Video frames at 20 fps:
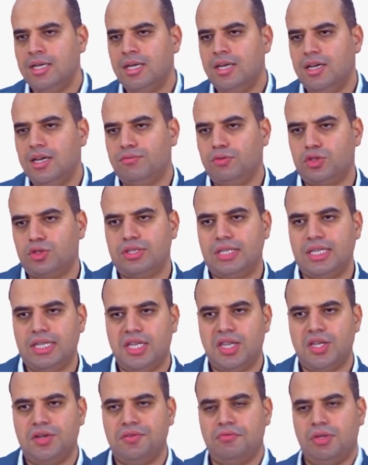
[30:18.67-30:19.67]
unfortunately
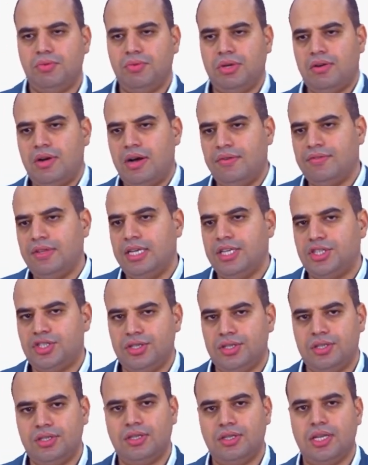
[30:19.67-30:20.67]
we don't have the
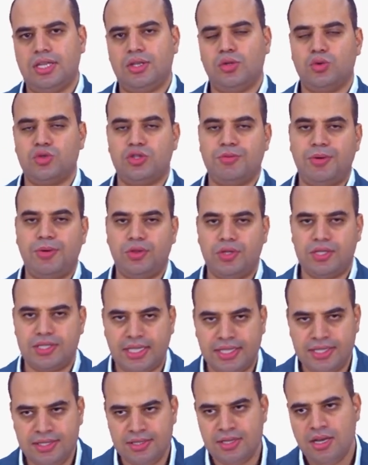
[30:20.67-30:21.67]
legend that talks about the
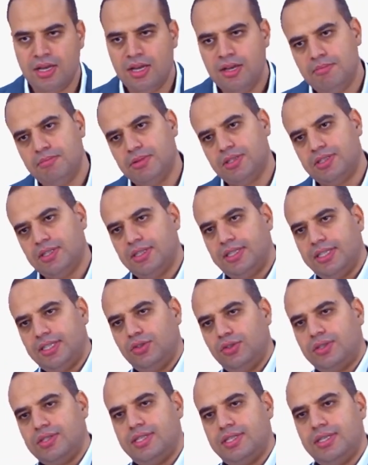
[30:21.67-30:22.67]
size, but indeed you
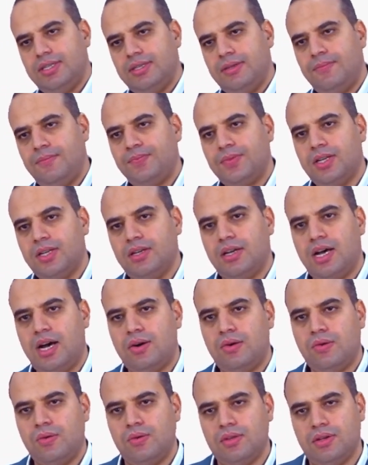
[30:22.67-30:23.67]
can see
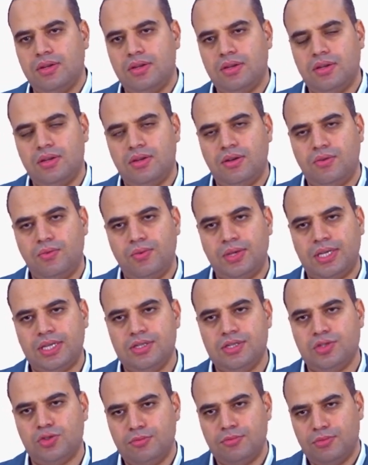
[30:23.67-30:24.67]
how we can
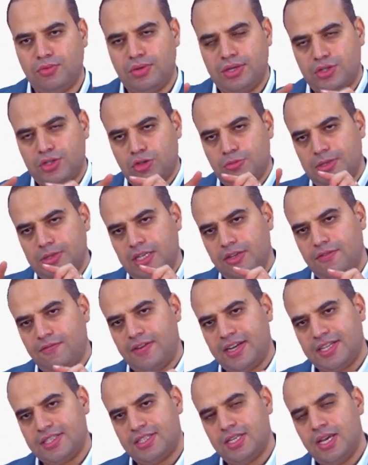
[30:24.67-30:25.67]
zoom. We are zooming, in
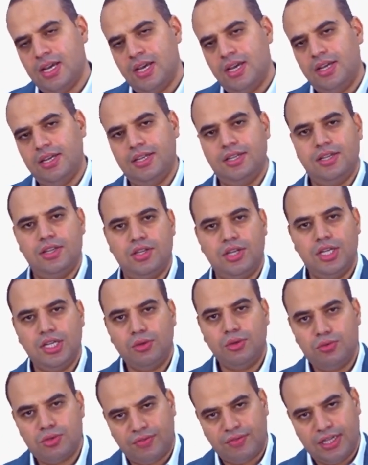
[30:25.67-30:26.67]
fact, in the
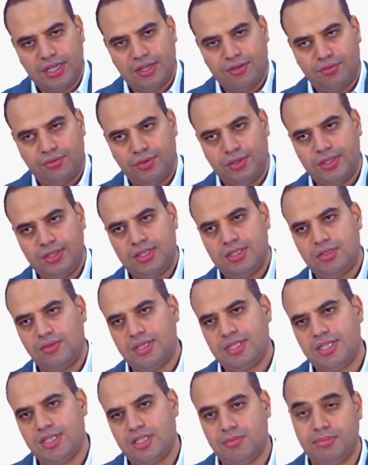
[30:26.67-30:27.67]
nose of the airfoil. So
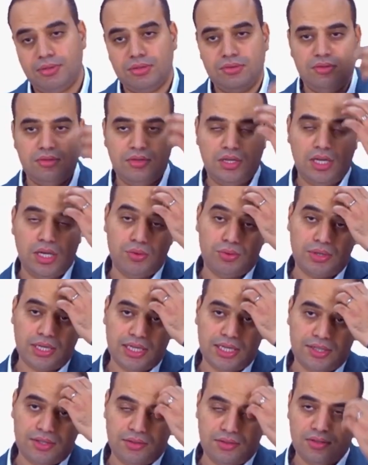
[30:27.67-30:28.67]
this is the blue low
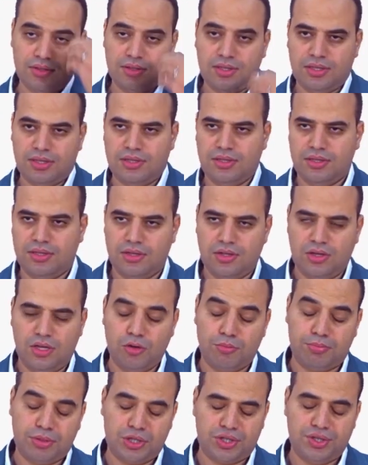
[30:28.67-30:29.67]
color on low
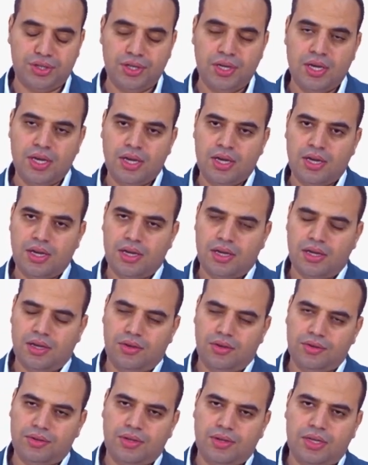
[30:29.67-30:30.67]
pressure
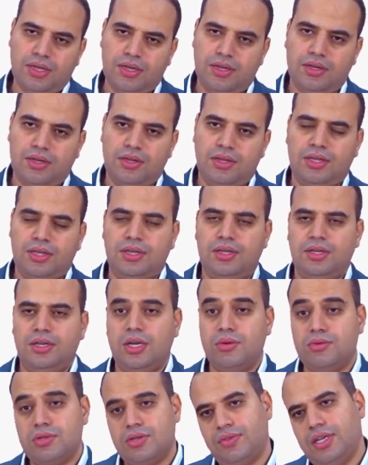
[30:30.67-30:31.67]
on the
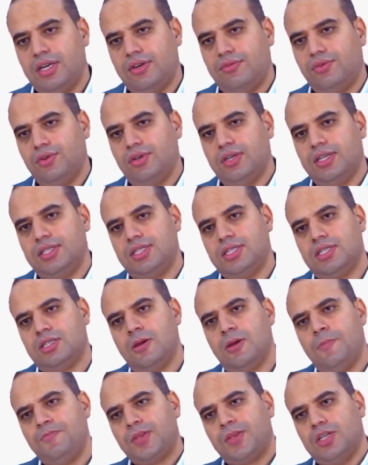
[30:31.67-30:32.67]
nose of the airfoil. It is
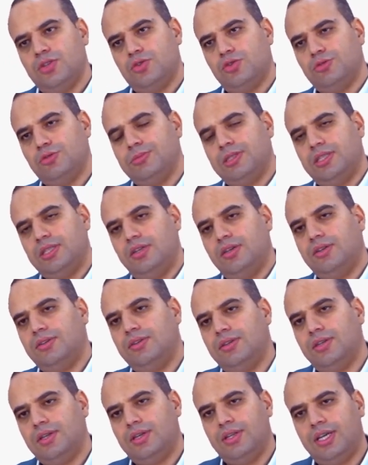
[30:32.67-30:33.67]
zoomed
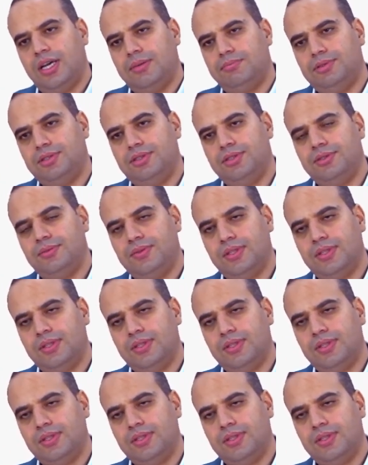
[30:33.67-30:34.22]
on the upper